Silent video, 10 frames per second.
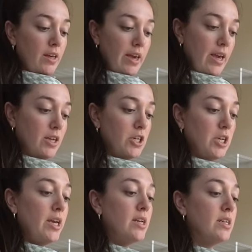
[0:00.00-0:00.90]
gang
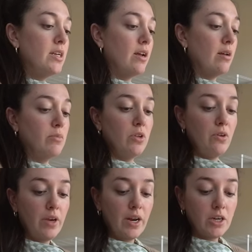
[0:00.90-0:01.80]
sheet. So
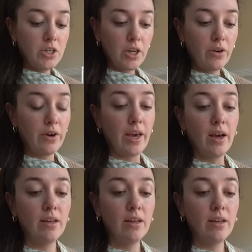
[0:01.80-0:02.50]
you can actually create